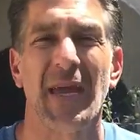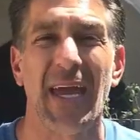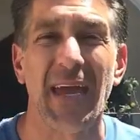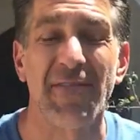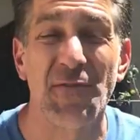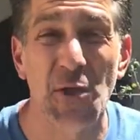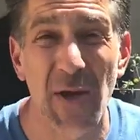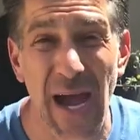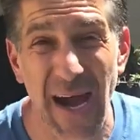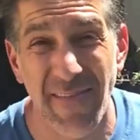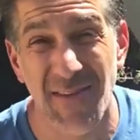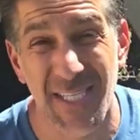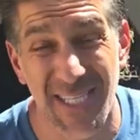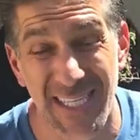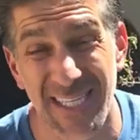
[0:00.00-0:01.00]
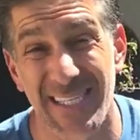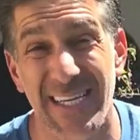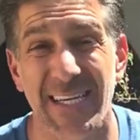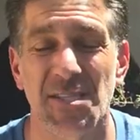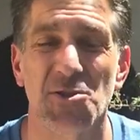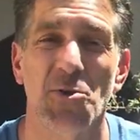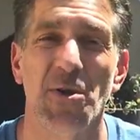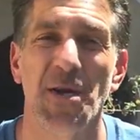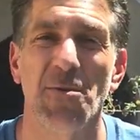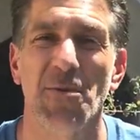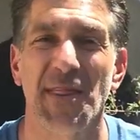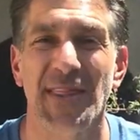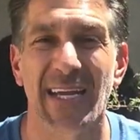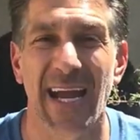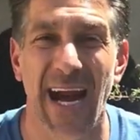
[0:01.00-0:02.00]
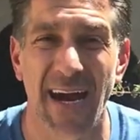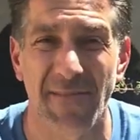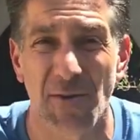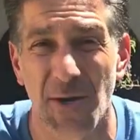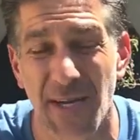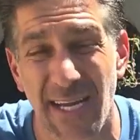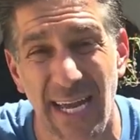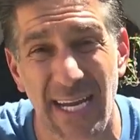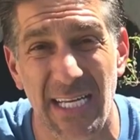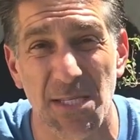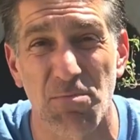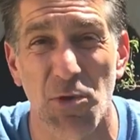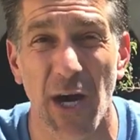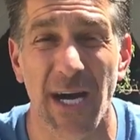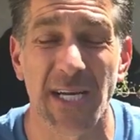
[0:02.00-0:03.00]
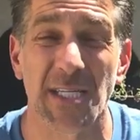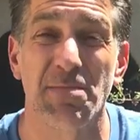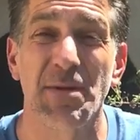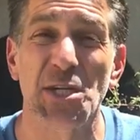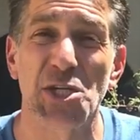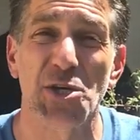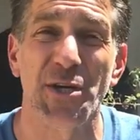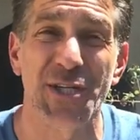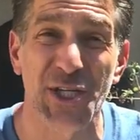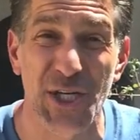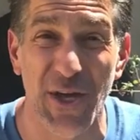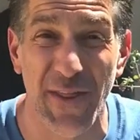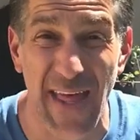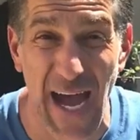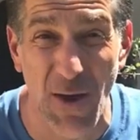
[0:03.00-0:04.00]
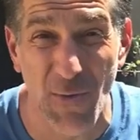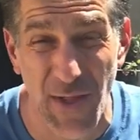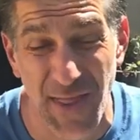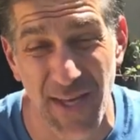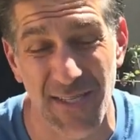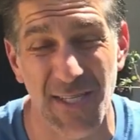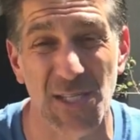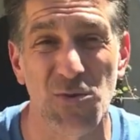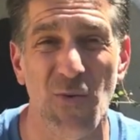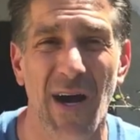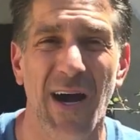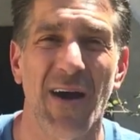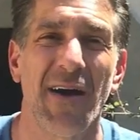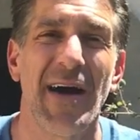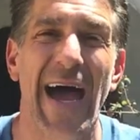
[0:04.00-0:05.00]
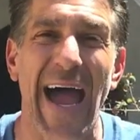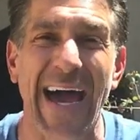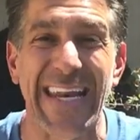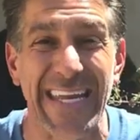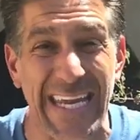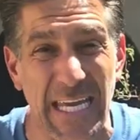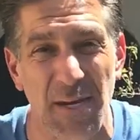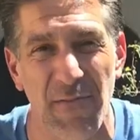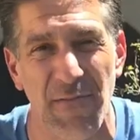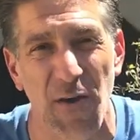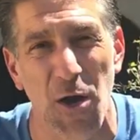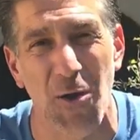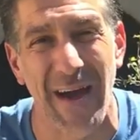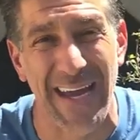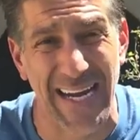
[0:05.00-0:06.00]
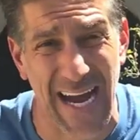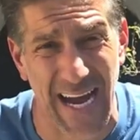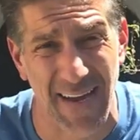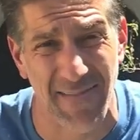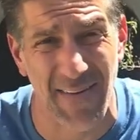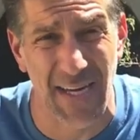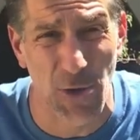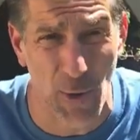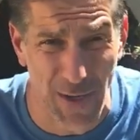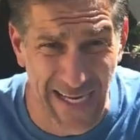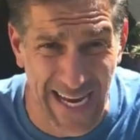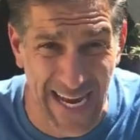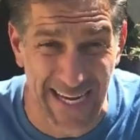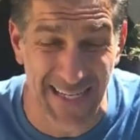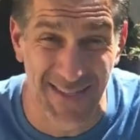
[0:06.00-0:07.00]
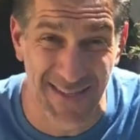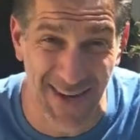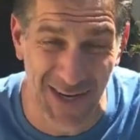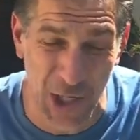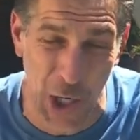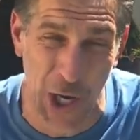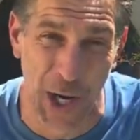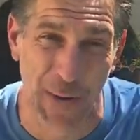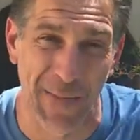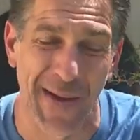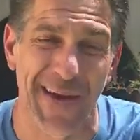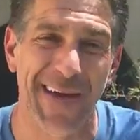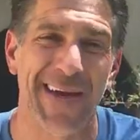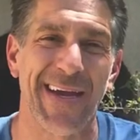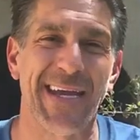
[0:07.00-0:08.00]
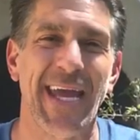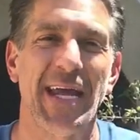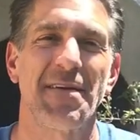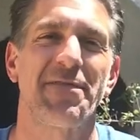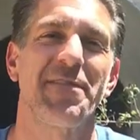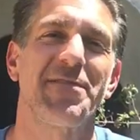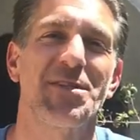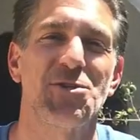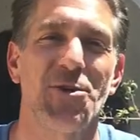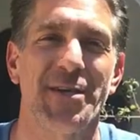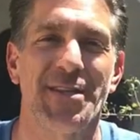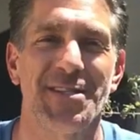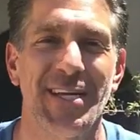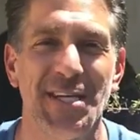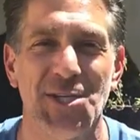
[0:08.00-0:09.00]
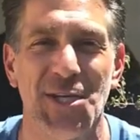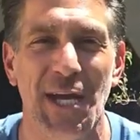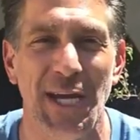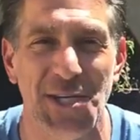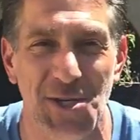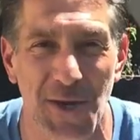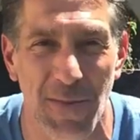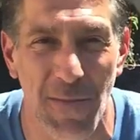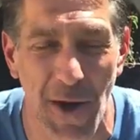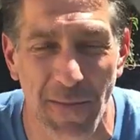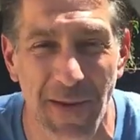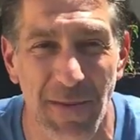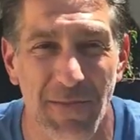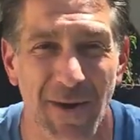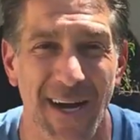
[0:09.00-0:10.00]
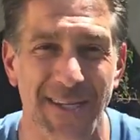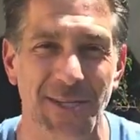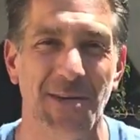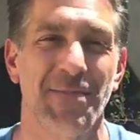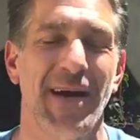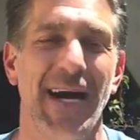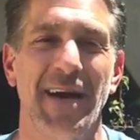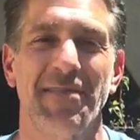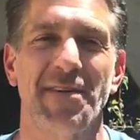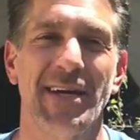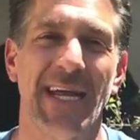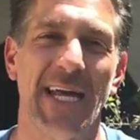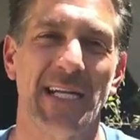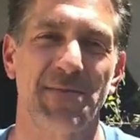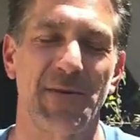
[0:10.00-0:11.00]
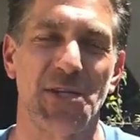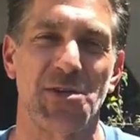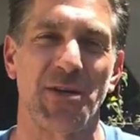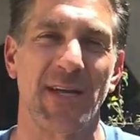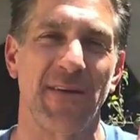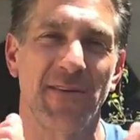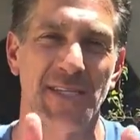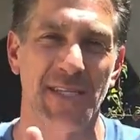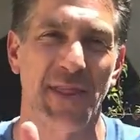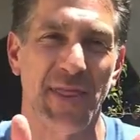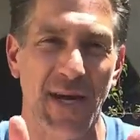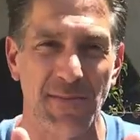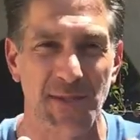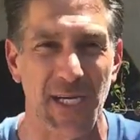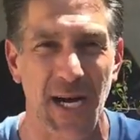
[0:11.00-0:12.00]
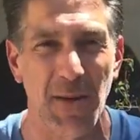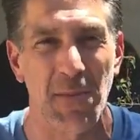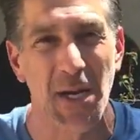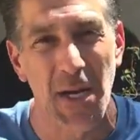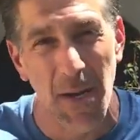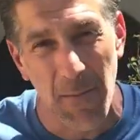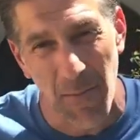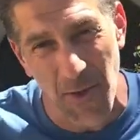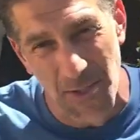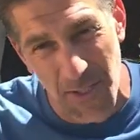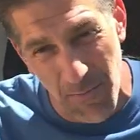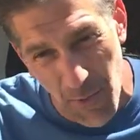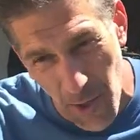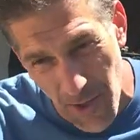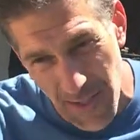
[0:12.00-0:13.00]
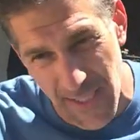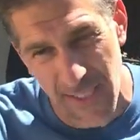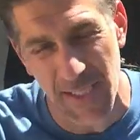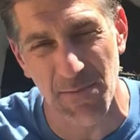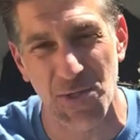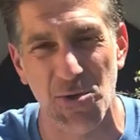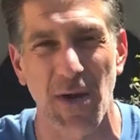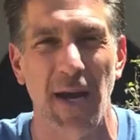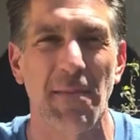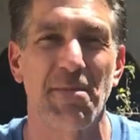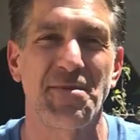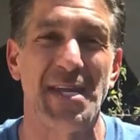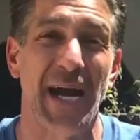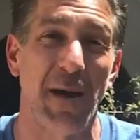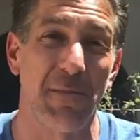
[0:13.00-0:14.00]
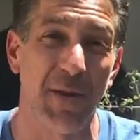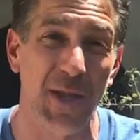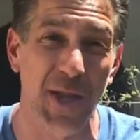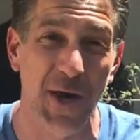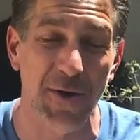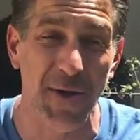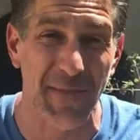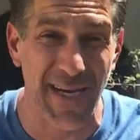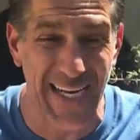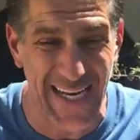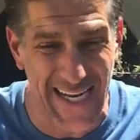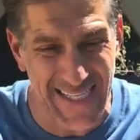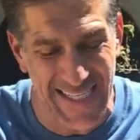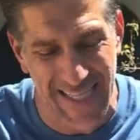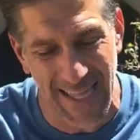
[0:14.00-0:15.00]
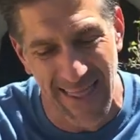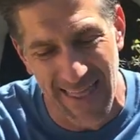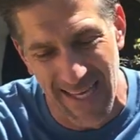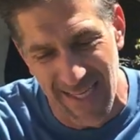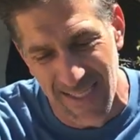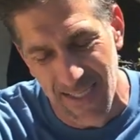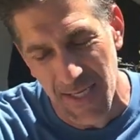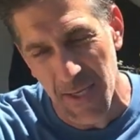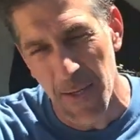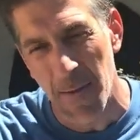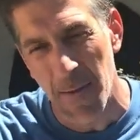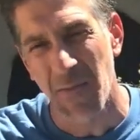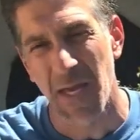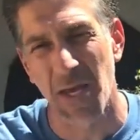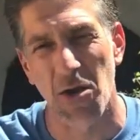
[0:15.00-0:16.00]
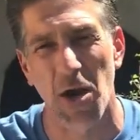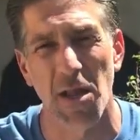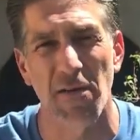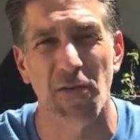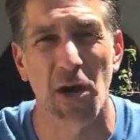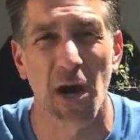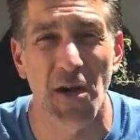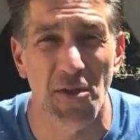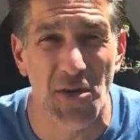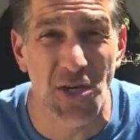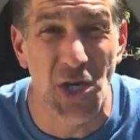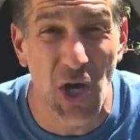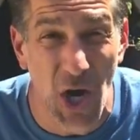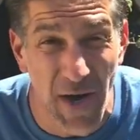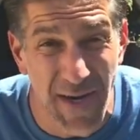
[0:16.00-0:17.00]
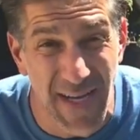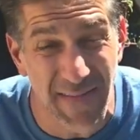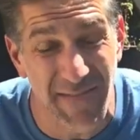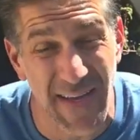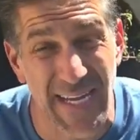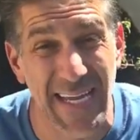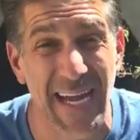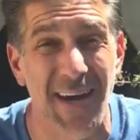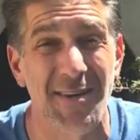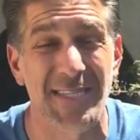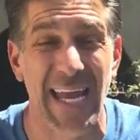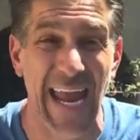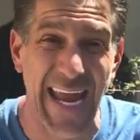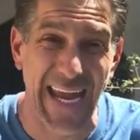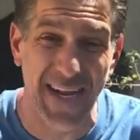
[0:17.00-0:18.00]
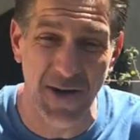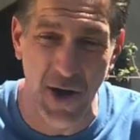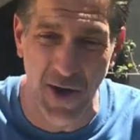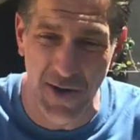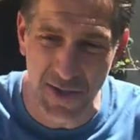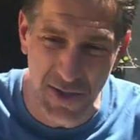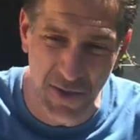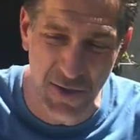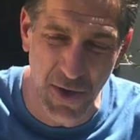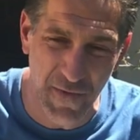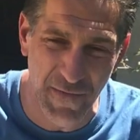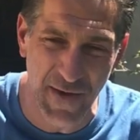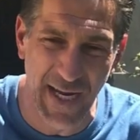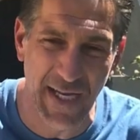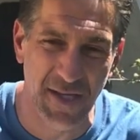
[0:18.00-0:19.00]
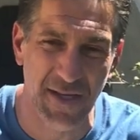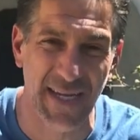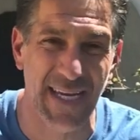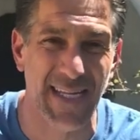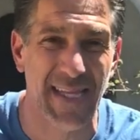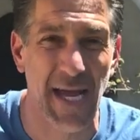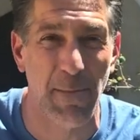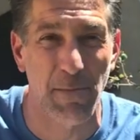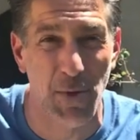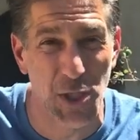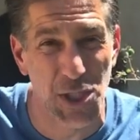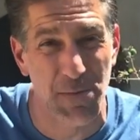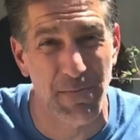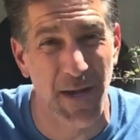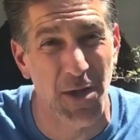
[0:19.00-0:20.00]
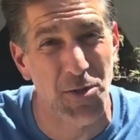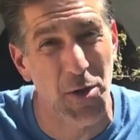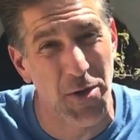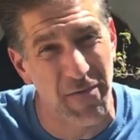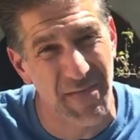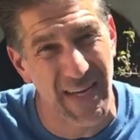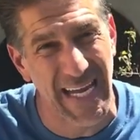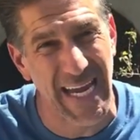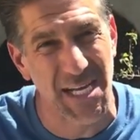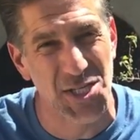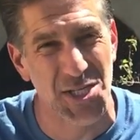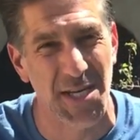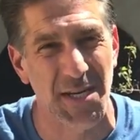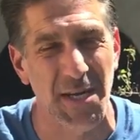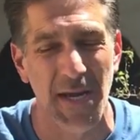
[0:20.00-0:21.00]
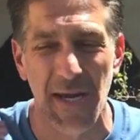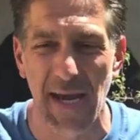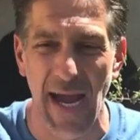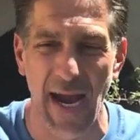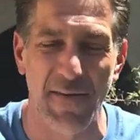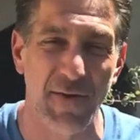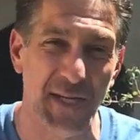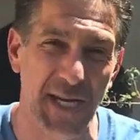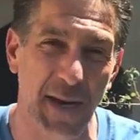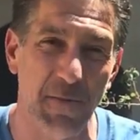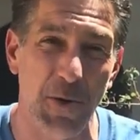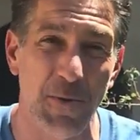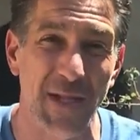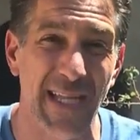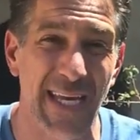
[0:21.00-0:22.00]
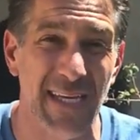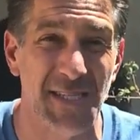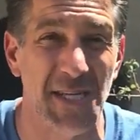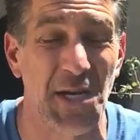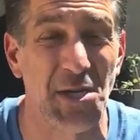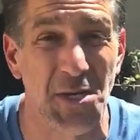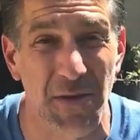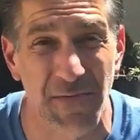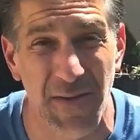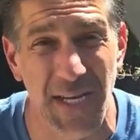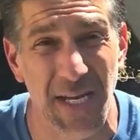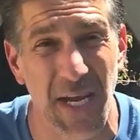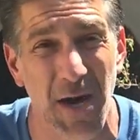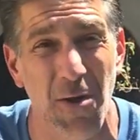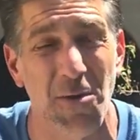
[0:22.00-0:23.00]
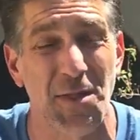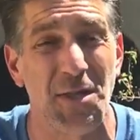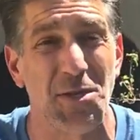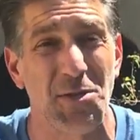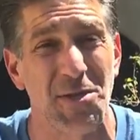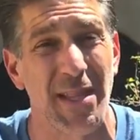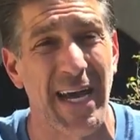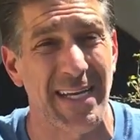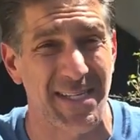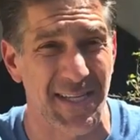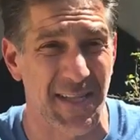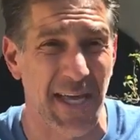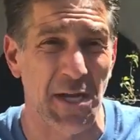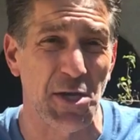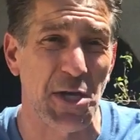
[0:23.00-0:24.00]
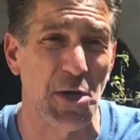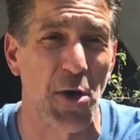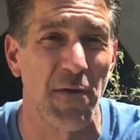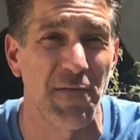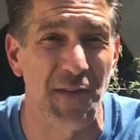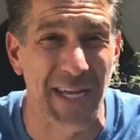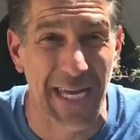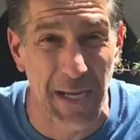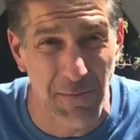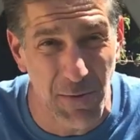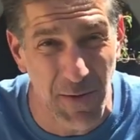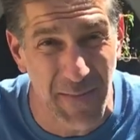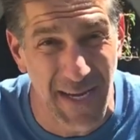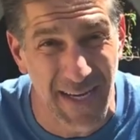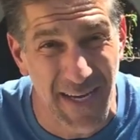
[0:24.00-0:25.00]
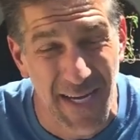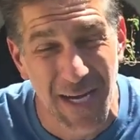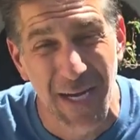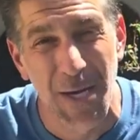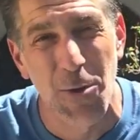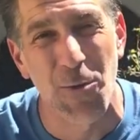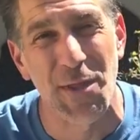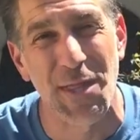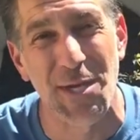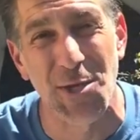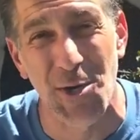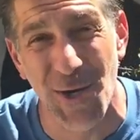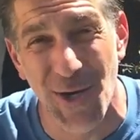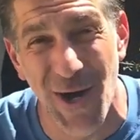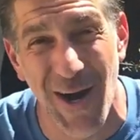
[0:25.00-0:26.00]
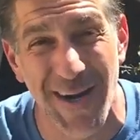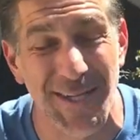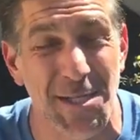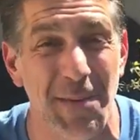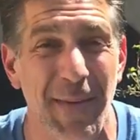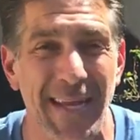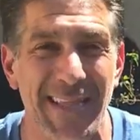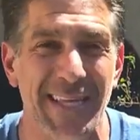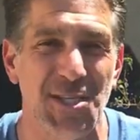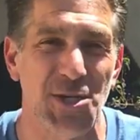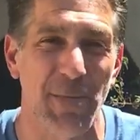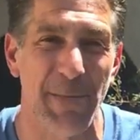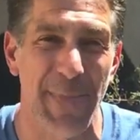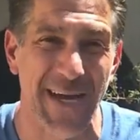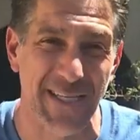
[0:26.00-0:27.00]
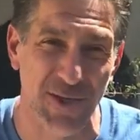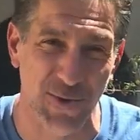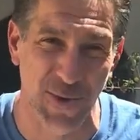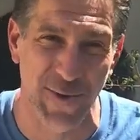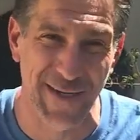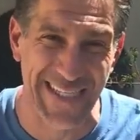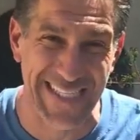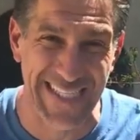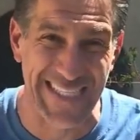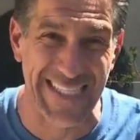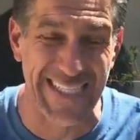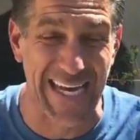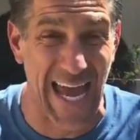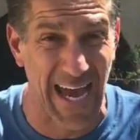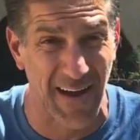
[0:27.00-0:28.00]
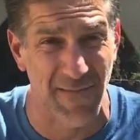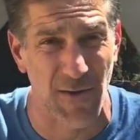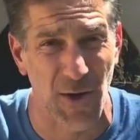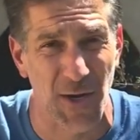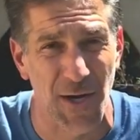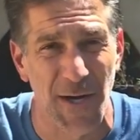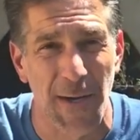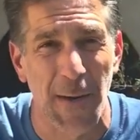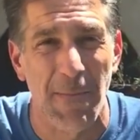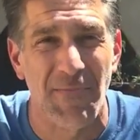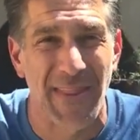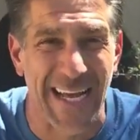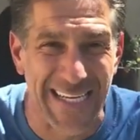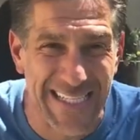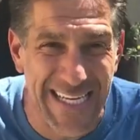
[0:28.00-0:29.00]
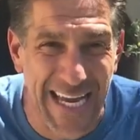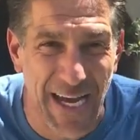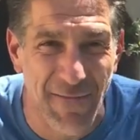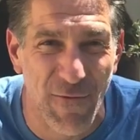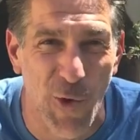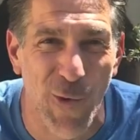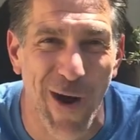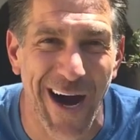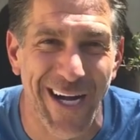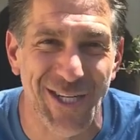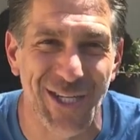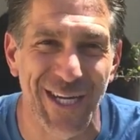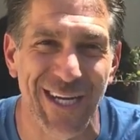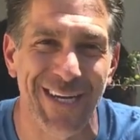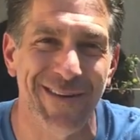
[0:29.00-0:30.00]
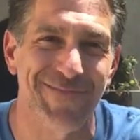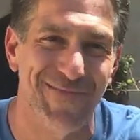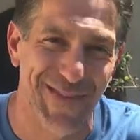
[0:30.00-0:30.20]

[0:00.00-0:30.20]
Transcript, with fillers: If you have a success story with the Ivory Organics products, be sure to share that with us as well at info at I V organics dot com. Again, if you've enjoyed this educational moment brought to you by Ivory Organics, be sure to give us a thumbs up. Most importantly, subscribe down below to be connected to this and all of our other gardening videos, and also don't forget to hit that push bell notification every time we release a new video with a new lesson that you can hopefully implement within your garden to make this your best growing season ever. Thanks again for watching,